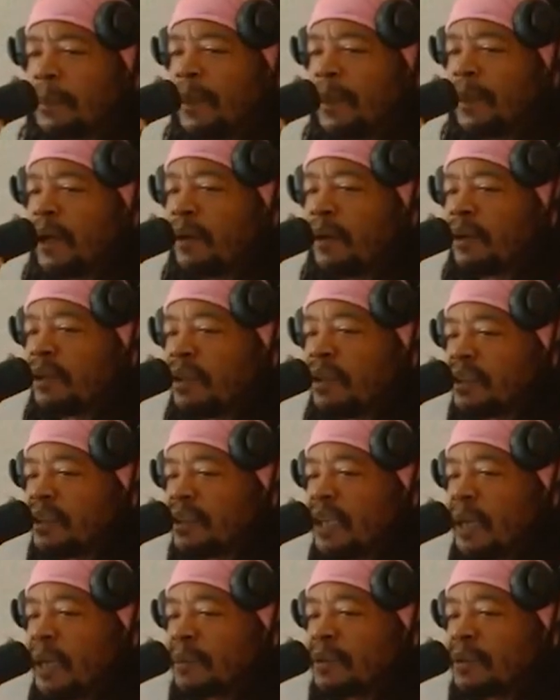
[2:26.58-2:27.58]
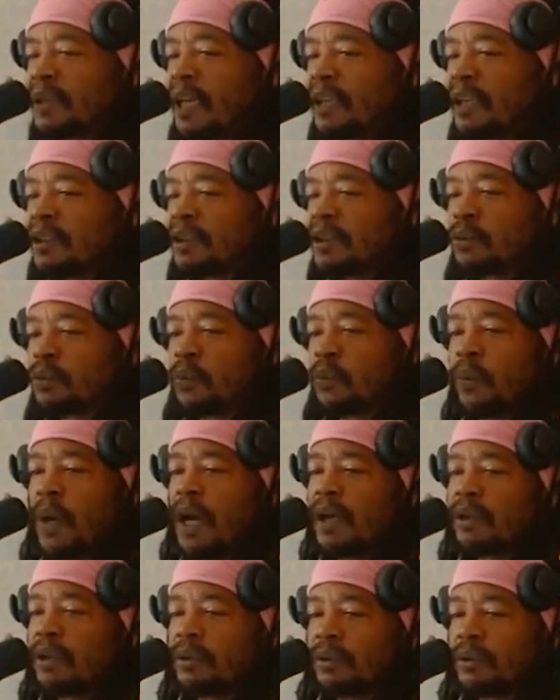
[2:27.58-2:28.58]
barrier that stops not just
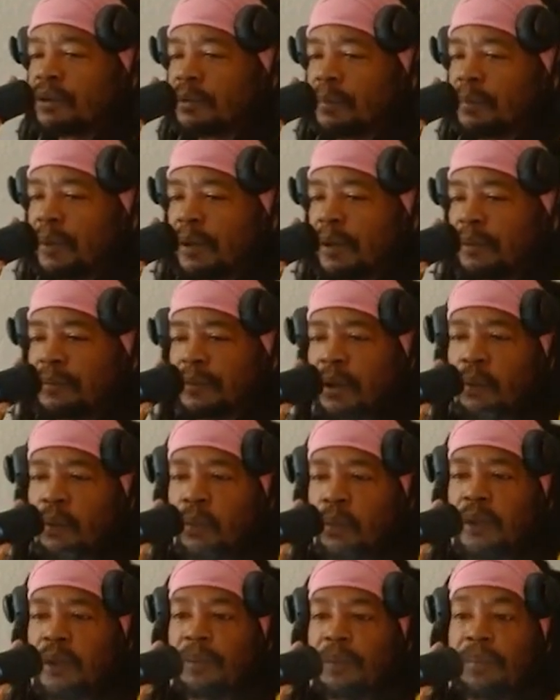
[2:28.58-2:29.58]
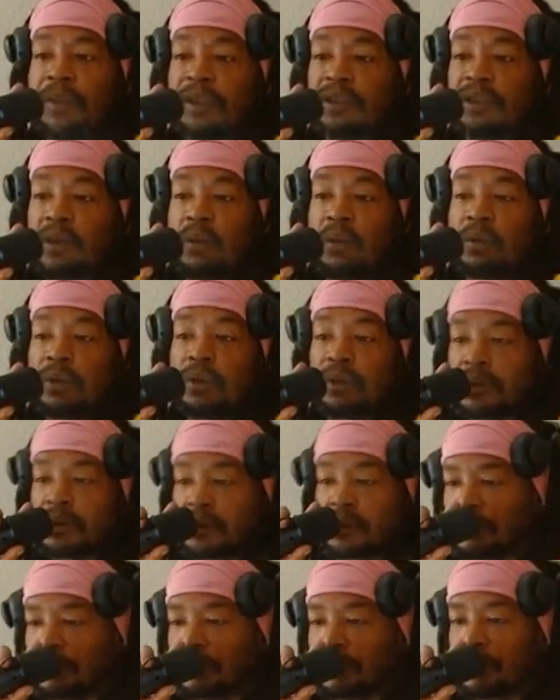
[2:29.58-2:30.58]
wanderers, but would-be tokers,
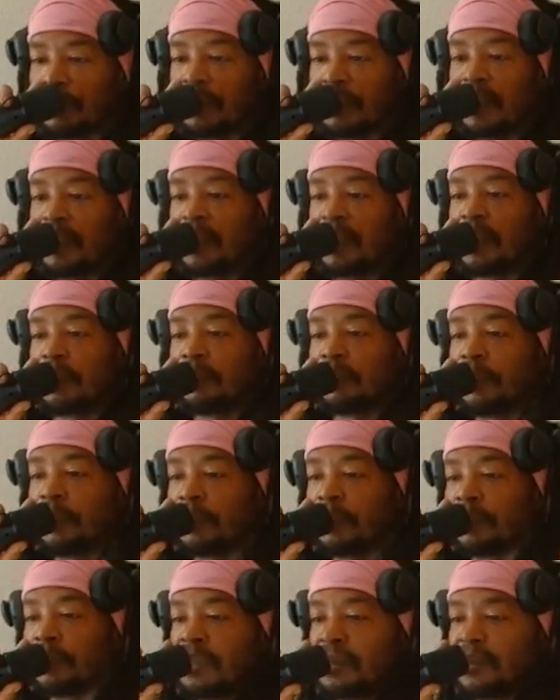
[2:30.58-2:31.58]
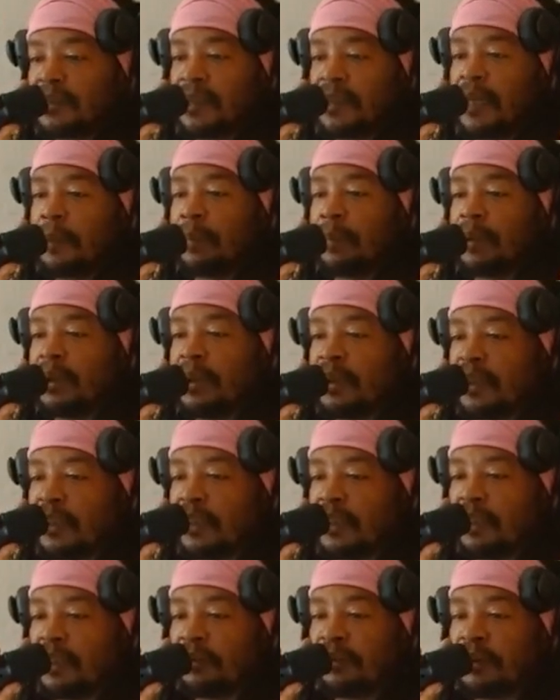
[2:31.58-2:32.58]
preventing them from sampling the
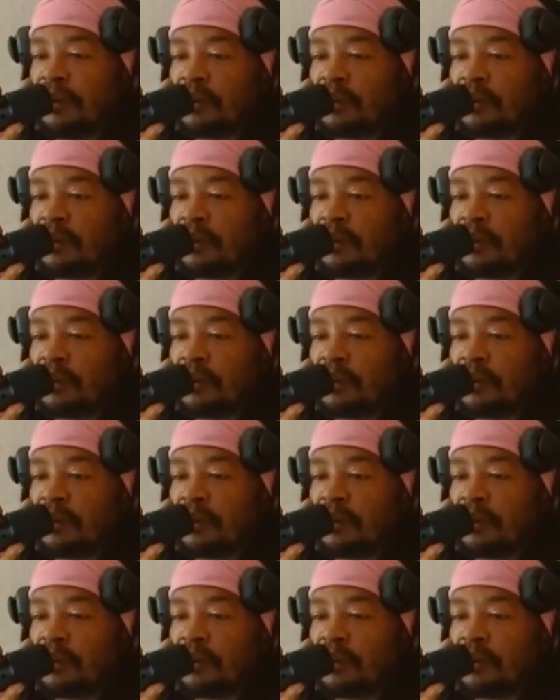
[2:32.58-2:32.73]
leafy